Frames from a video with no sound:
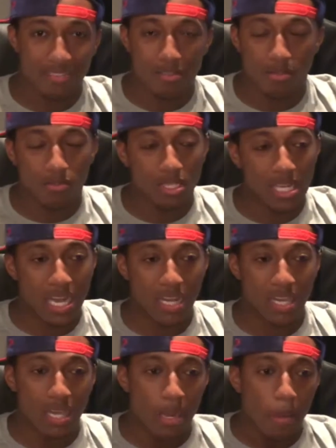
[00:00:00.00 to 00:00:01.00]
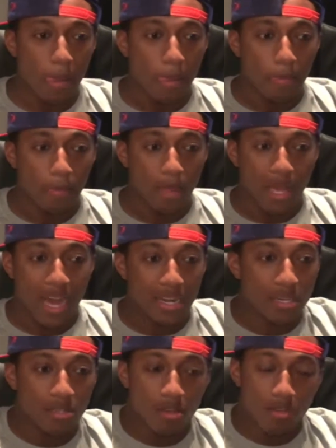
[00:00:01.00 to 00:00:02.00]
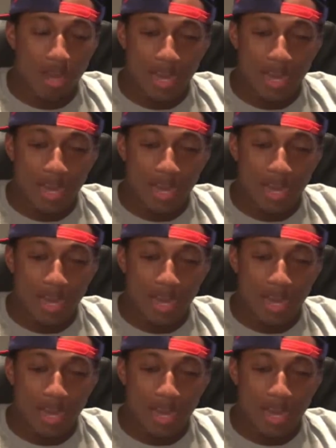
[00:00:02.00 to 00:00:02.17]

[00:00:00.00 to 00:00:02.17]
You know, it was like I didn't know.